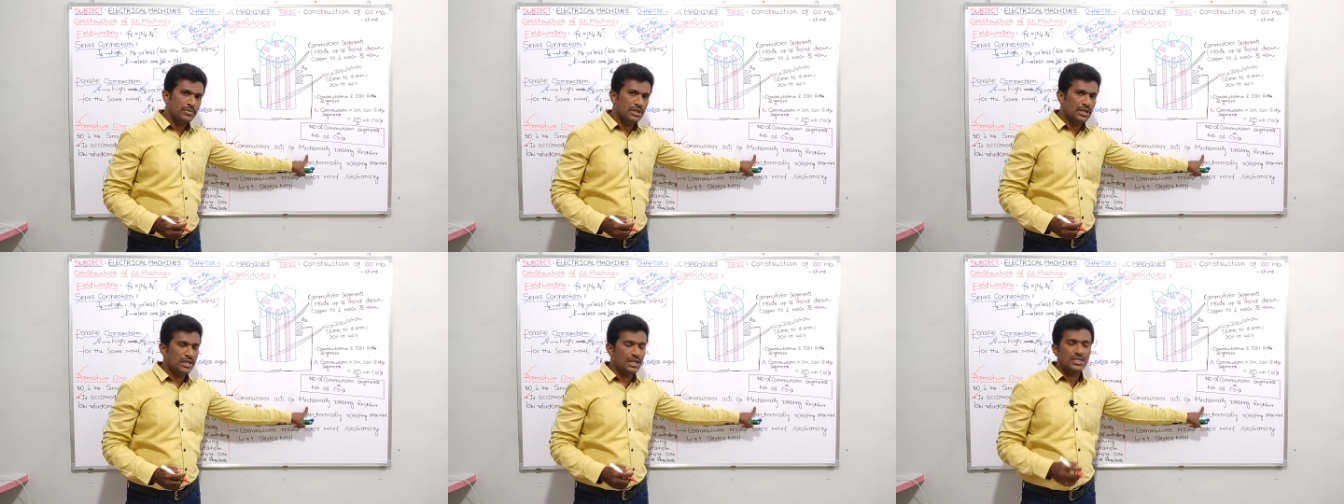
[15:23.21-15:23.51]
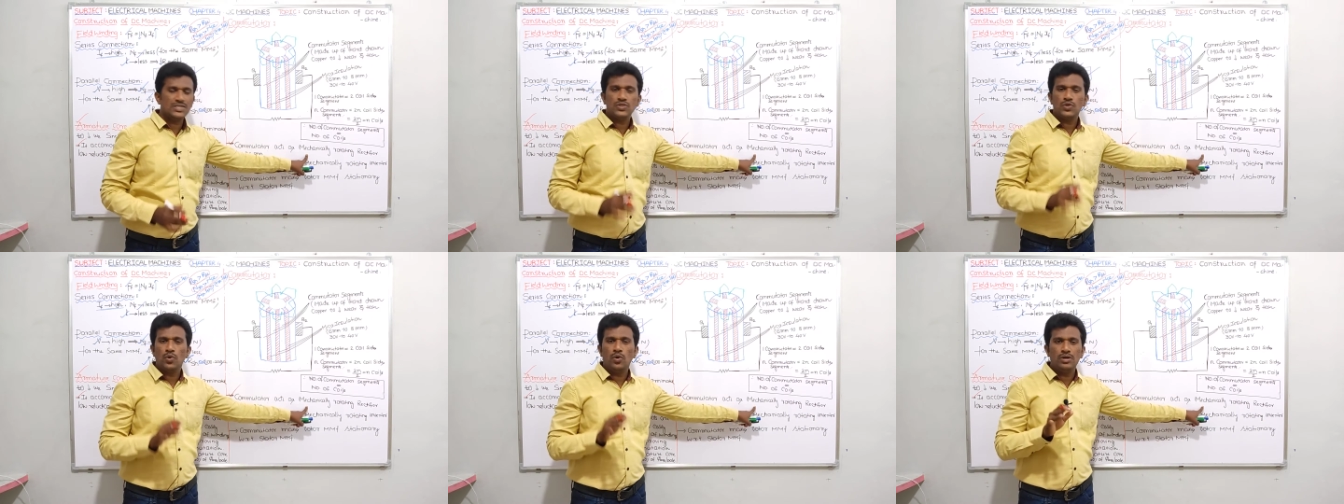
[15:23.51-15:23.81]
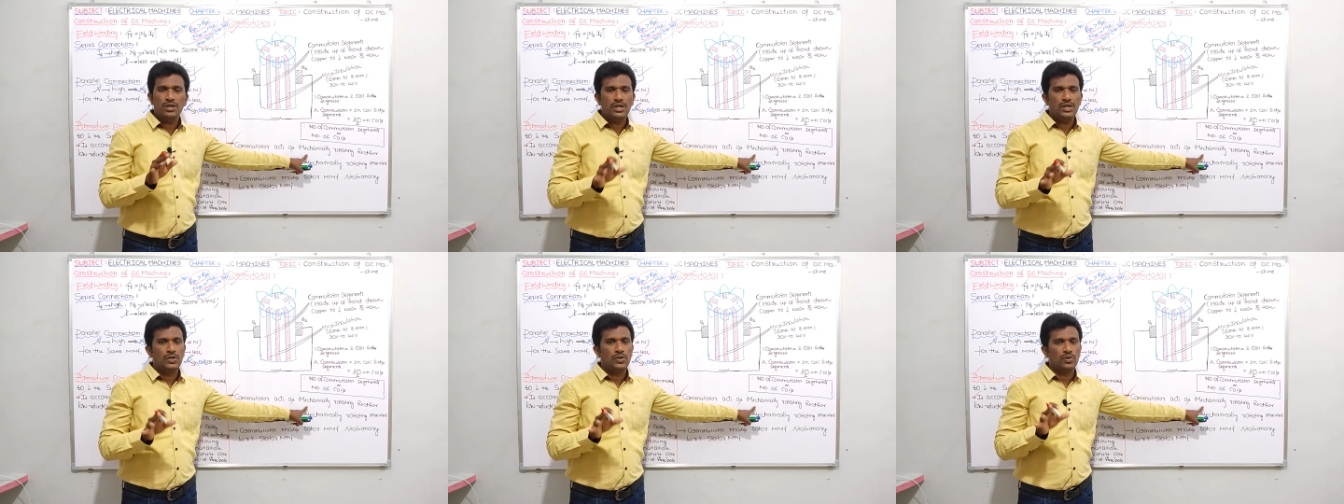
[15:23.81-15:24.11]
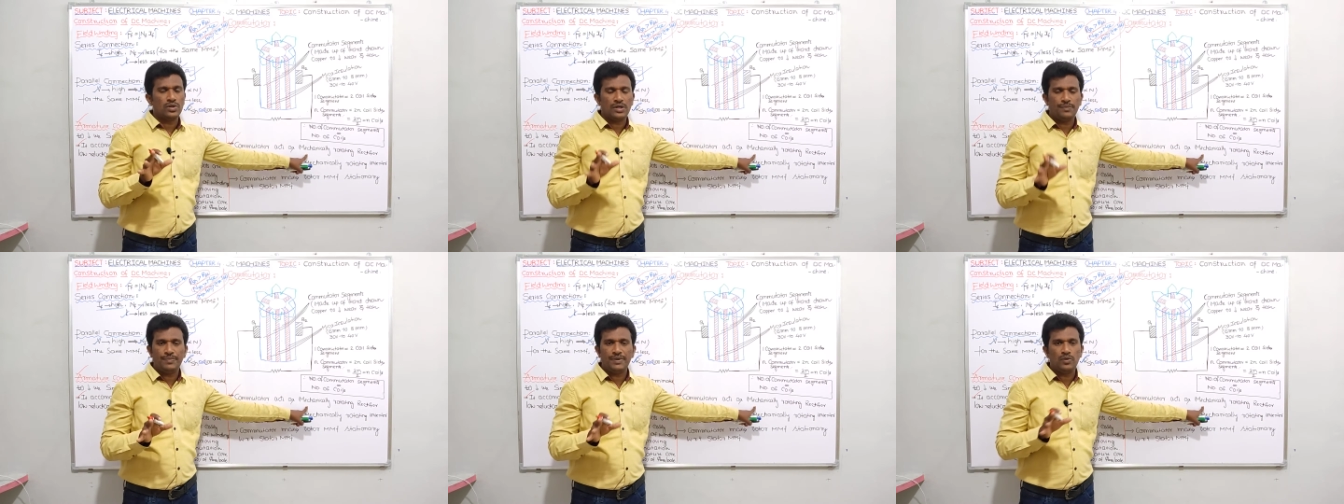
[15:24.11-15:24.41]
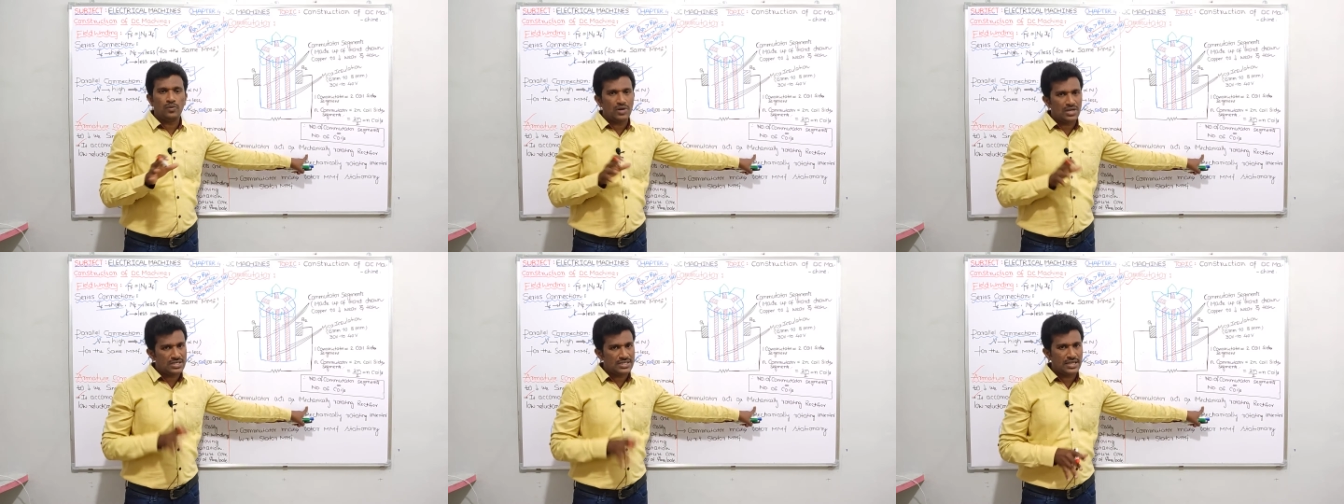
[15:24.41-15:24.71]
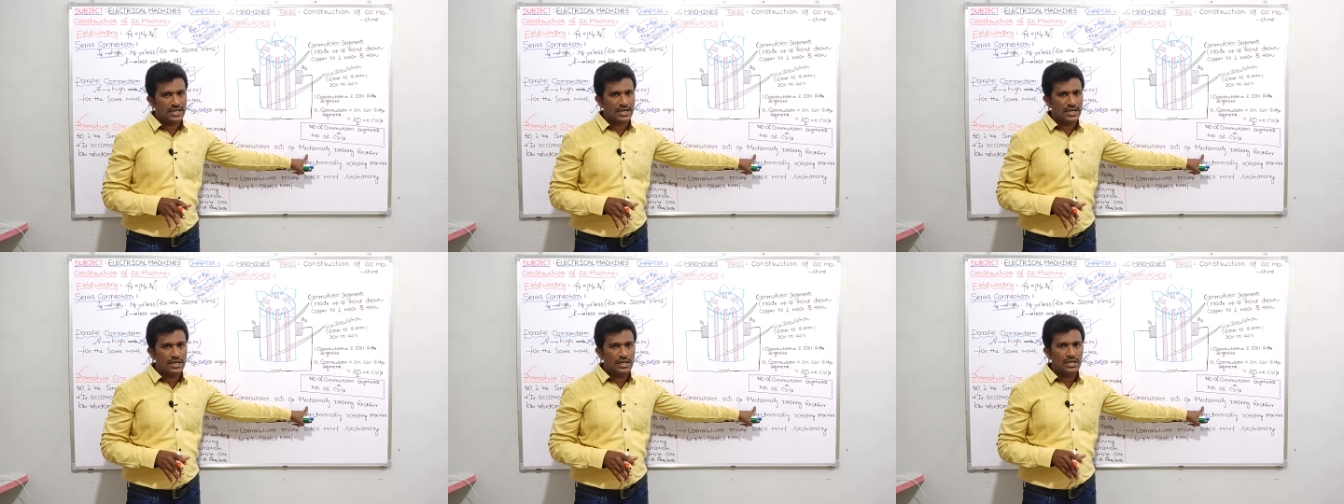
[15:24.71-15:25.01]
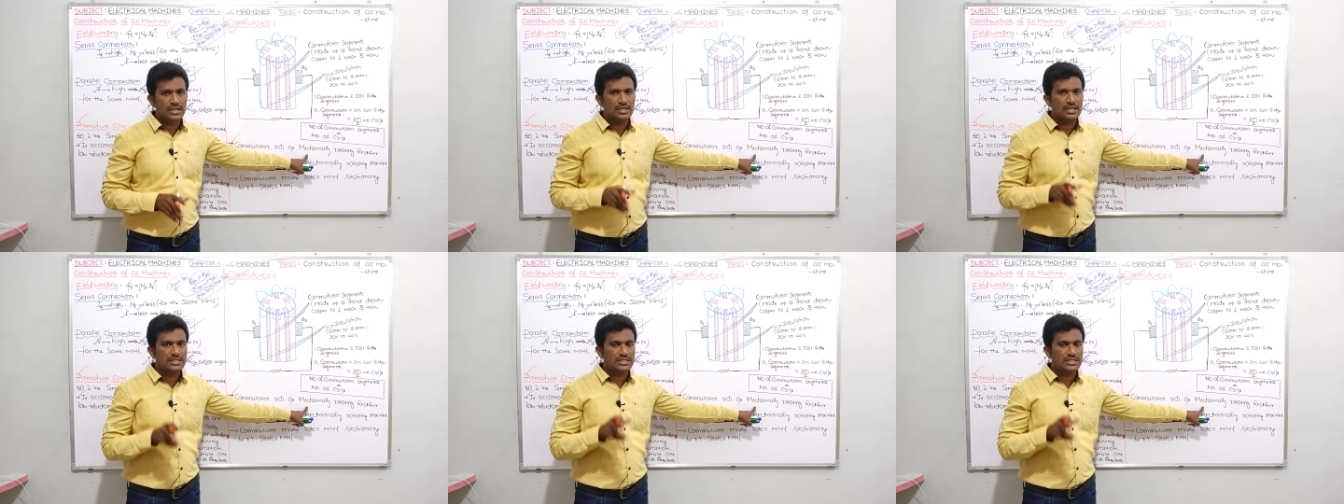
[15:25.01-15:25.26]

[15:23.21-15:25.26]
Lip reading: There is no need to repeat once again.